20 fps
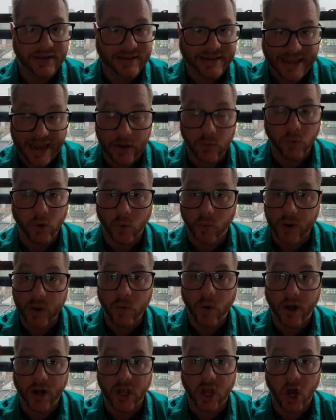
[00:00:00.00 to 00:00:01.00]
get where we
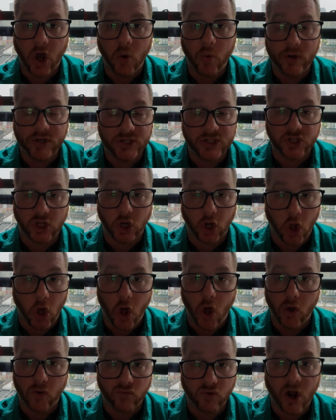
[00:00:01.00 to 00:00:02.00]
want to go, which is a
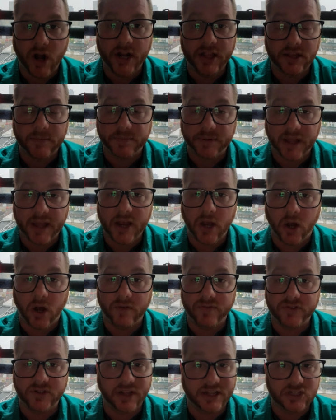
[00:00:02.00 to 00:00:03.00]
long run in the
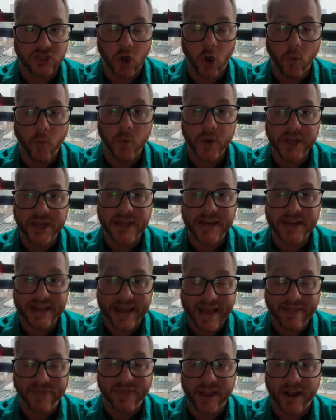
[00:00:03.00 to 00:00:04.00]
playoffs. Let's hope we can
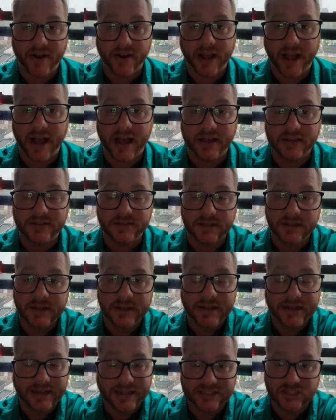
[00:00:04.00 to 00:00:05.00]
get there, guys.
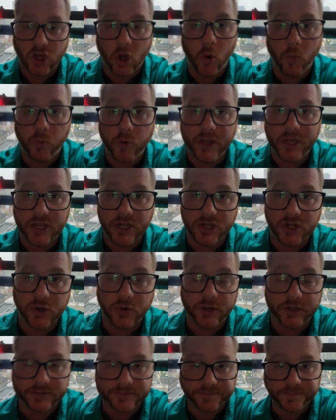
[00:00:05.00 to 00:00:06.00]
Let's hope we could
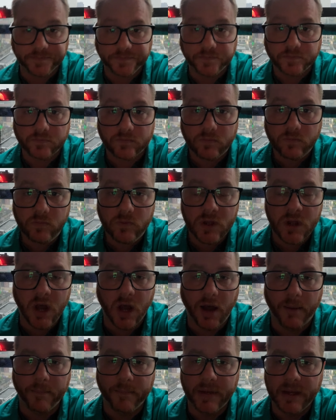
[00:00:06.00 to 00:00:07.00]
do it.
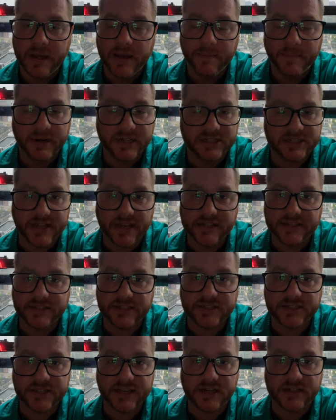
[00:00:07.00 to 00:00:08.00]
But it's nice
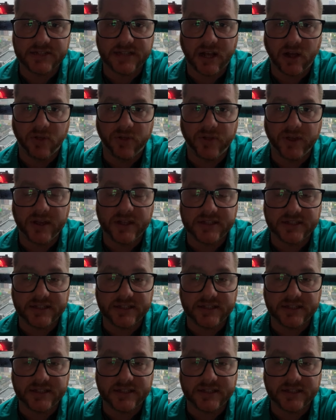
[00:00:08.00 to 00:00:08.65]
to see us healthy.